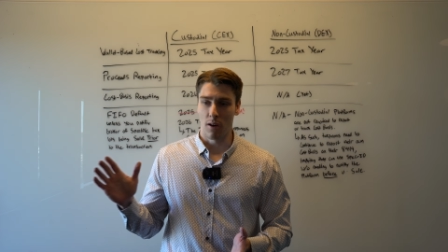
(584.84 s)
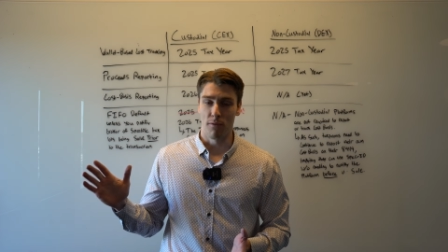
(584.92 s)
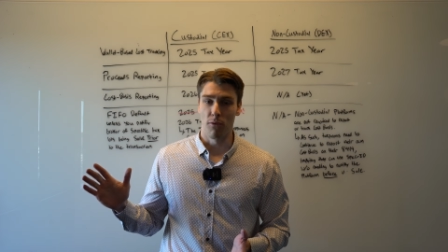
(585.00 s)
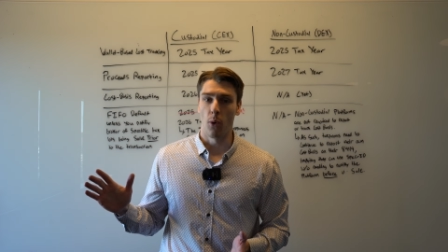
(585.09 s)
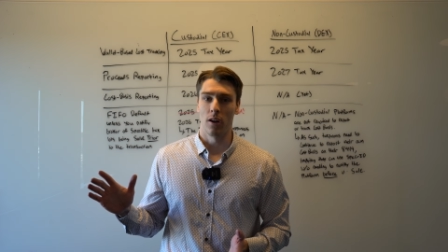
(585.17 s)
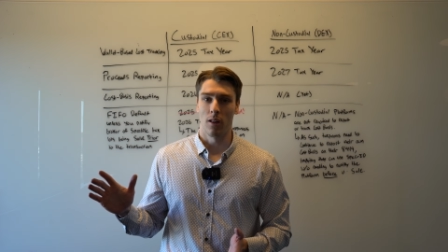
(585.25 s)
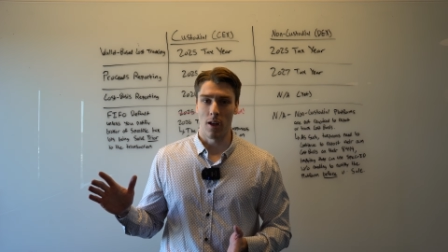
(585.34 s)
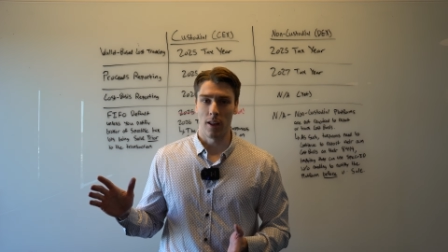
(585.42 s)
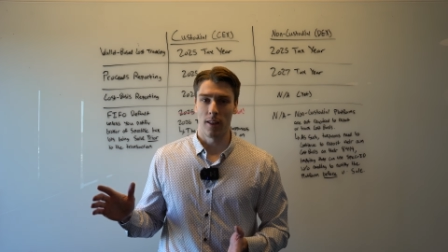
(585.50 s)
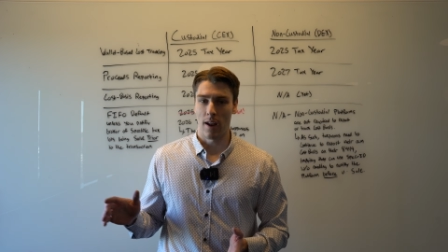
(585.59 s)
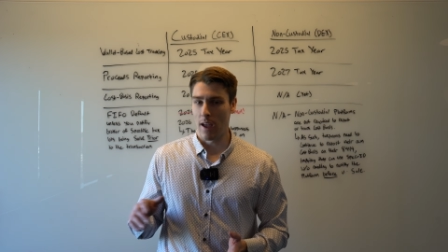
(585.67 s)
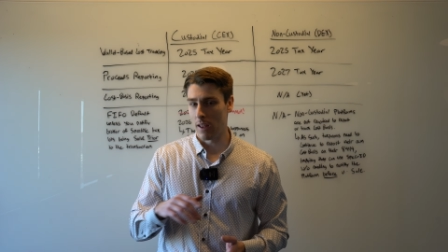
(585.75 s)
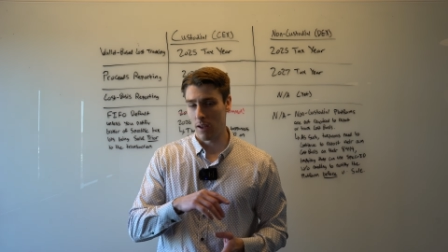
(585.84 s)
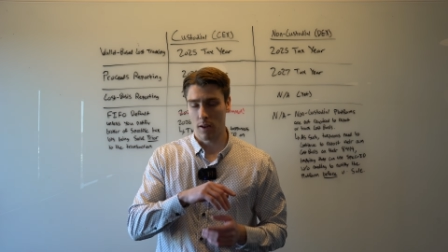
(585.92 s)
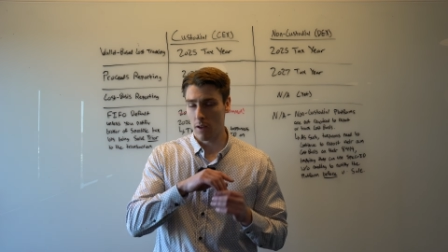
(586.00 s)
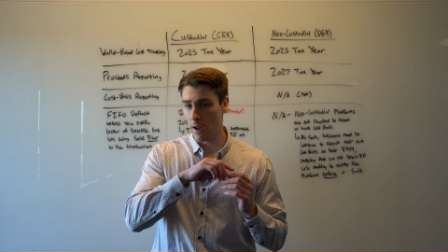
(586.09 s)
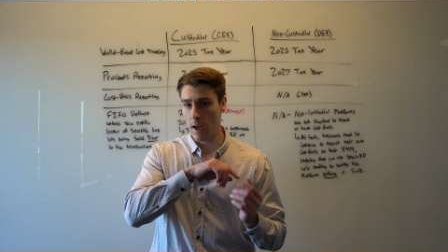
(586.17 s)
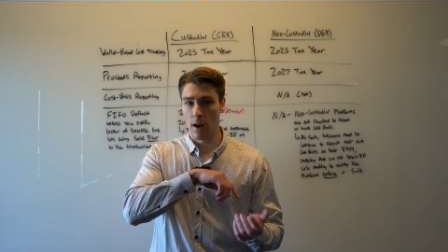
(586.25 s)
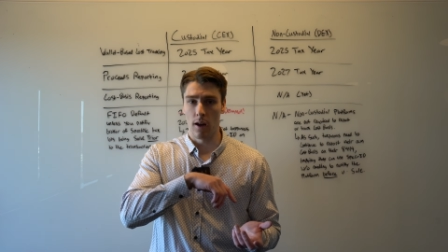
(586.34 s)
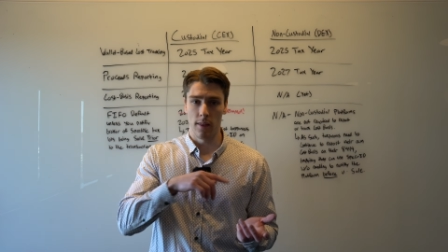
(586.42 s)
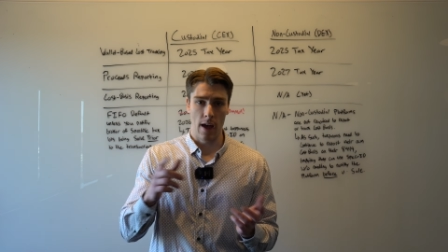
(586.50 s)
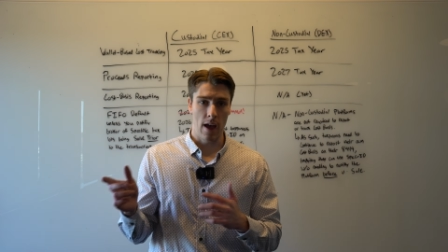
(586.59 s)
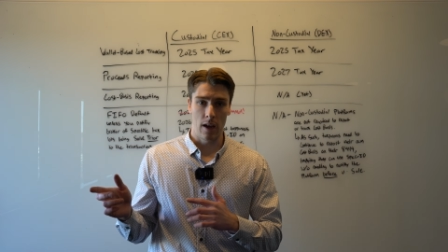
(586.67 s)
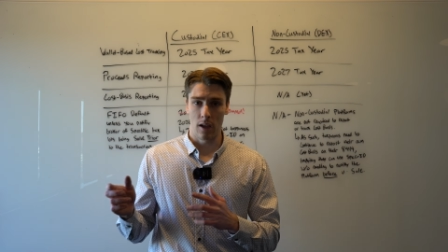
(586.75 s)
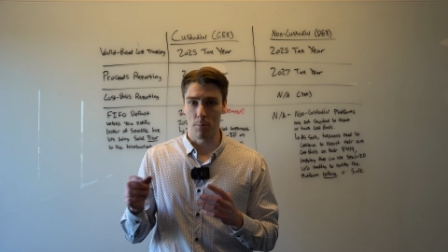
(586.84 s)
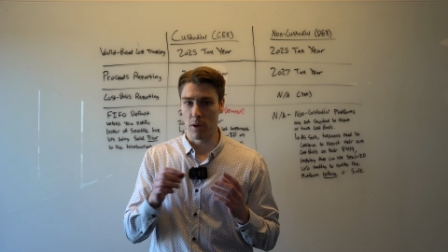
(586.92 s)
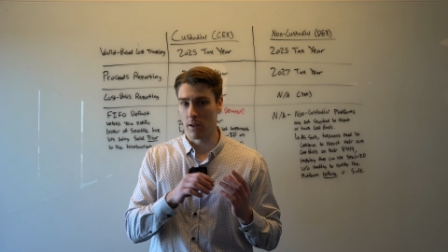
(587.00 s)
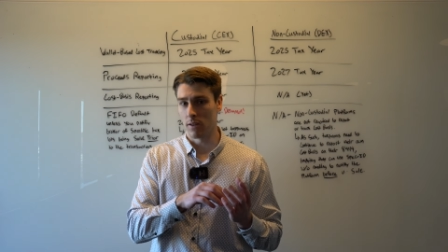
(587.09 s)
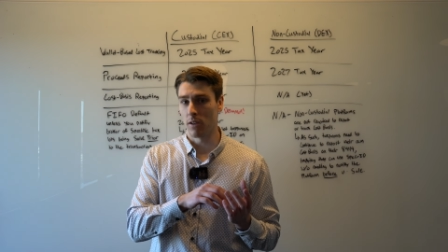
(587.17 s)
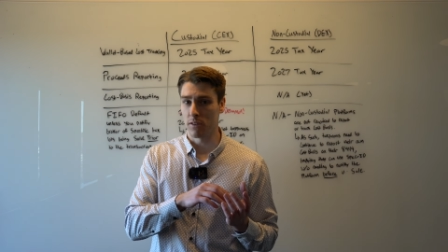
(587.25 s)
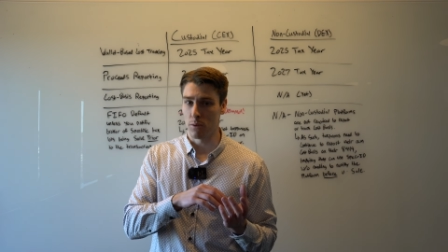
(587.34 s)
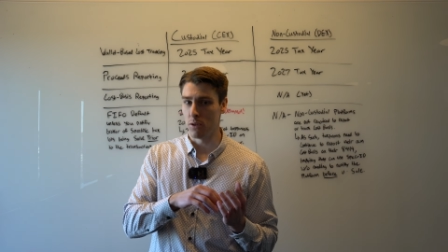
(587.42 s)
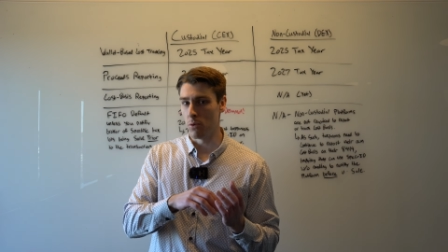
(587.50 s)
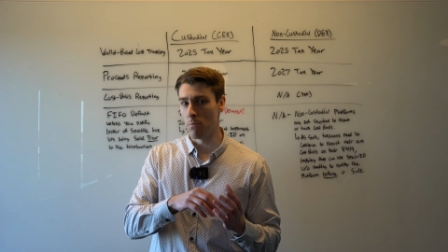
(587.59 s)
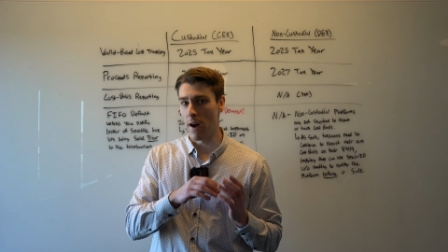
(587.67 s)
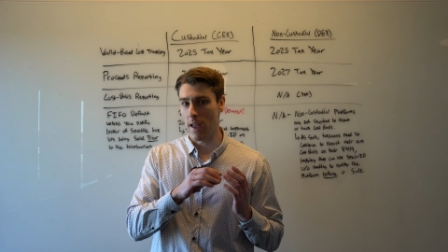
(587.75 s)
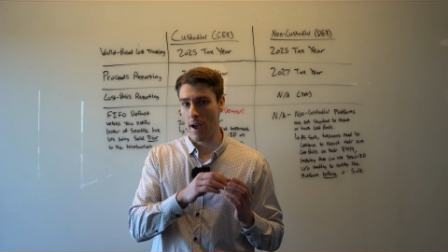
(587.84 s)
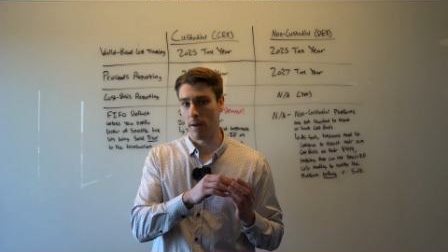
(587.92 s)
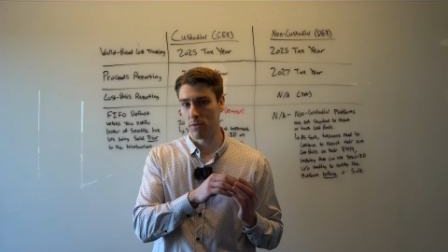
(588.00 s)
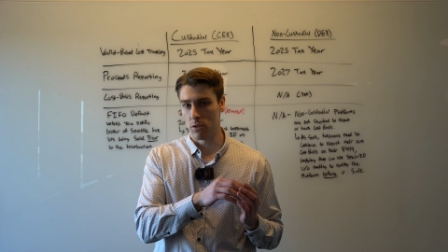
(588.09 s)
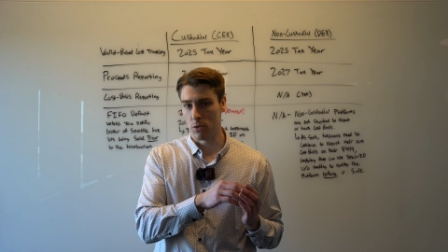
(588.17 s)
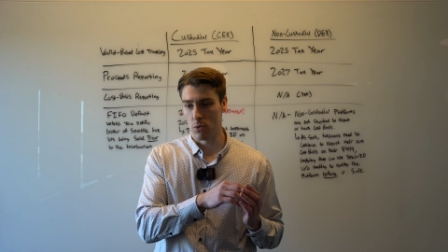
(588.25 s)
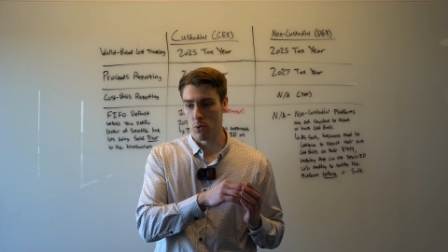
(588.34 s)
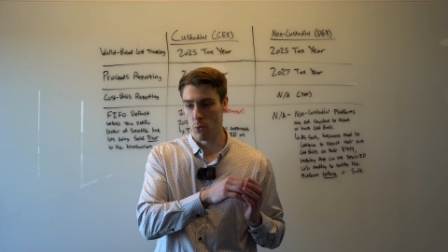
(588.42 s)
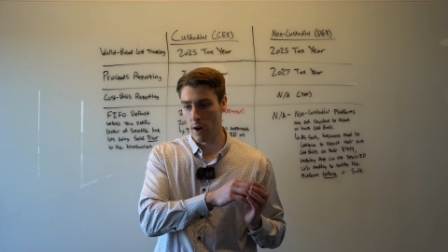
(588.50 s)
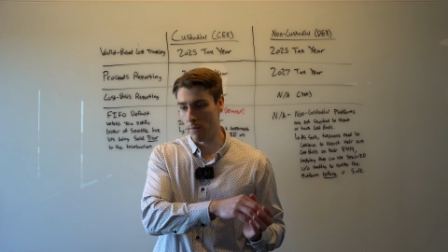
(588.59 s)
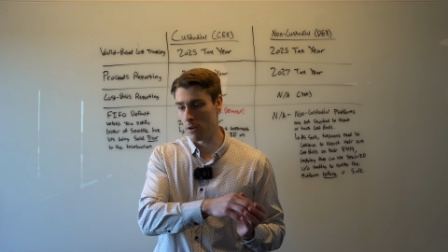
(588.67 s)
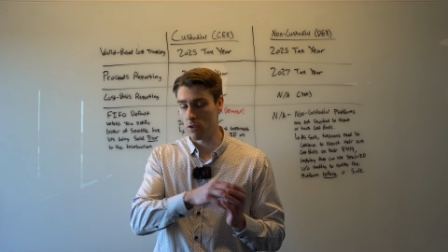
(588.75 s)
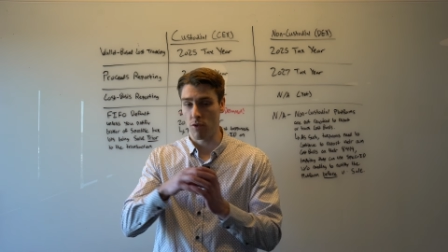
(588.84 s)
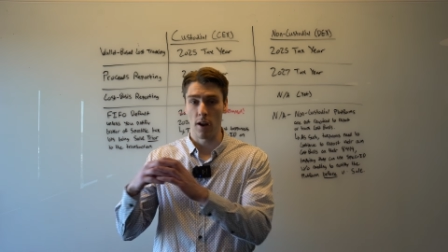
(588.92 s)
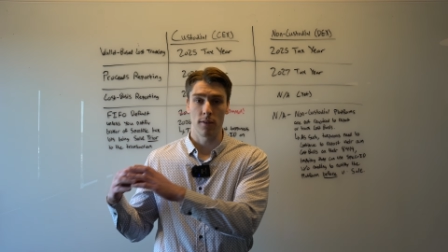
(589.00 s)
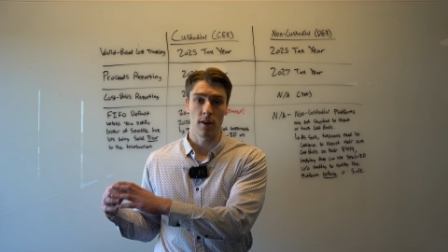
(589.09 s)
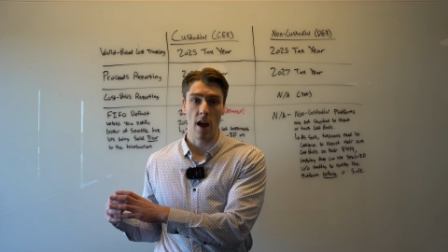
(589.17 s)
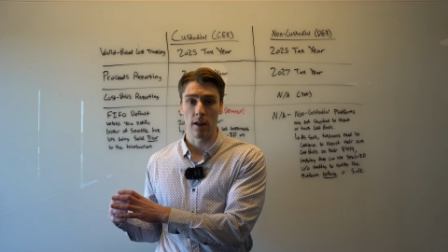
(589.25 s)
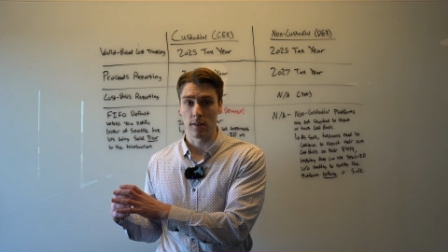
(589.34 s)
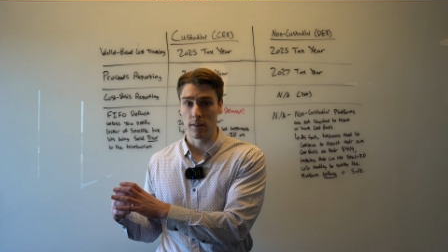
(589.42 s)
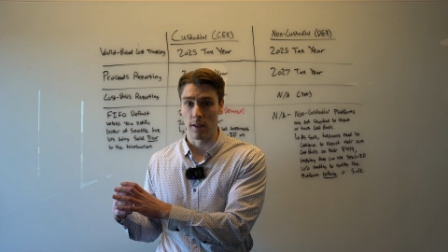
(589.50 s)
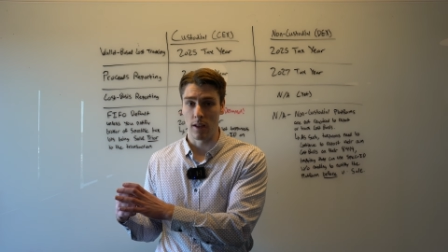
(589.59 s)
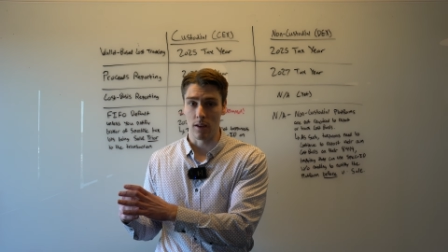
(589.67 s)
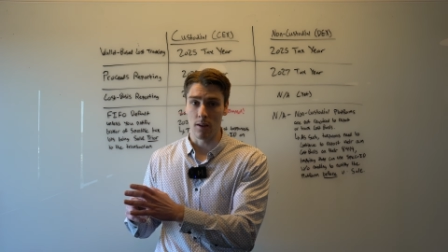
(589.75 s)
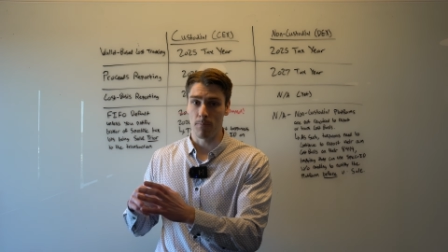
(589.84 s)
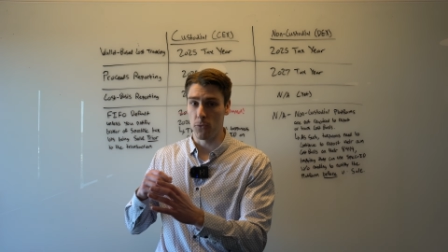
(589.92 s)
avoid a lot of that headache, because also you might have to, whenever you transfer assets in,